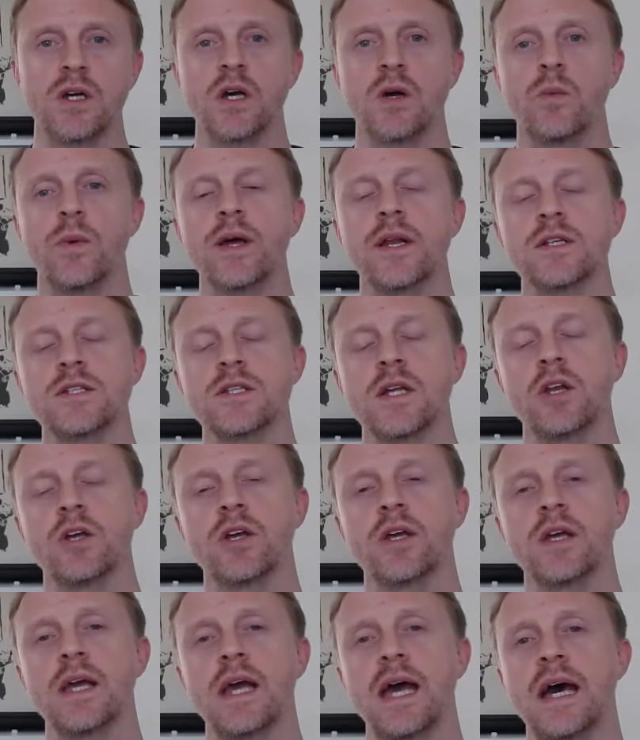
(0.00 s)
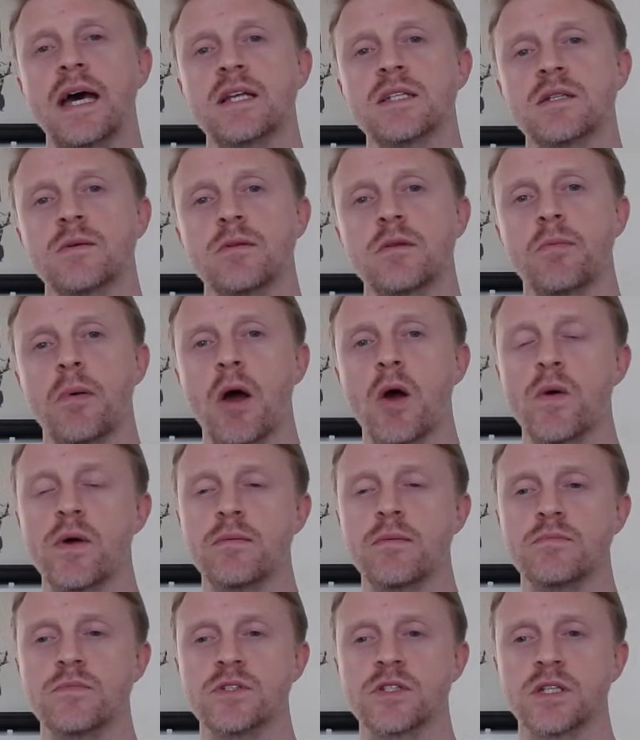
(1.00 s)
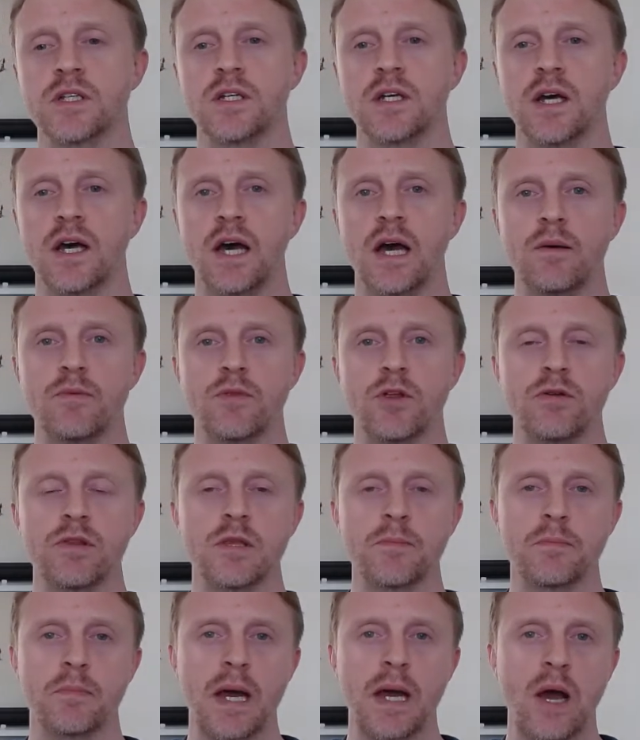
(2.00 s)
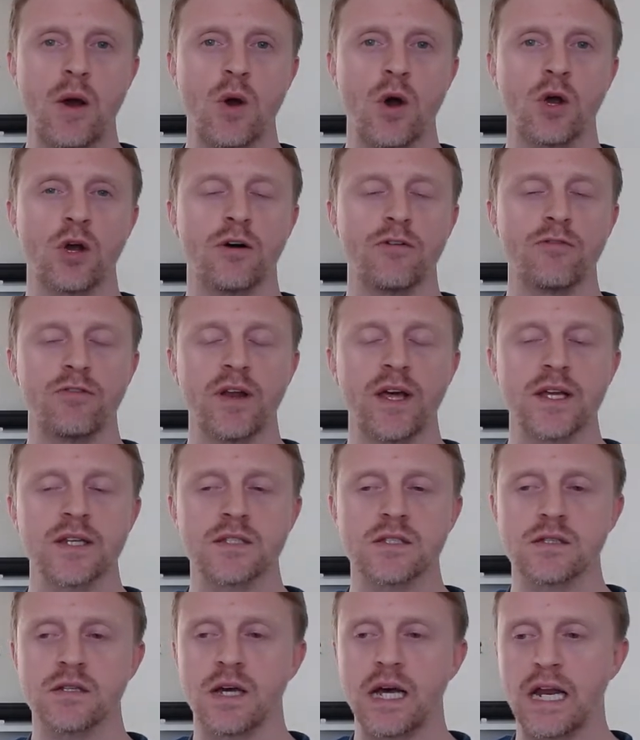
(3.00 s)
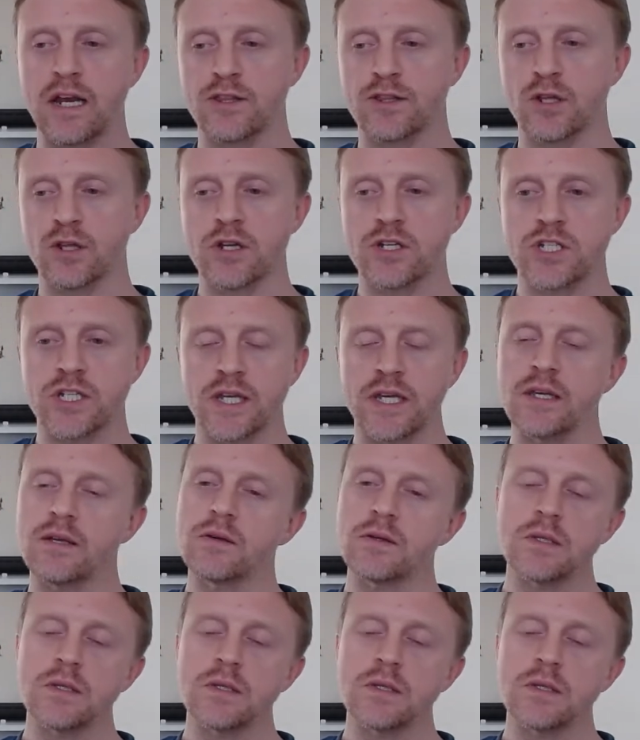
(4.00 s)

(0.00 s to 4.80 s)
We're going to start looking at some of the poems that are in the Power and Conflict anthology.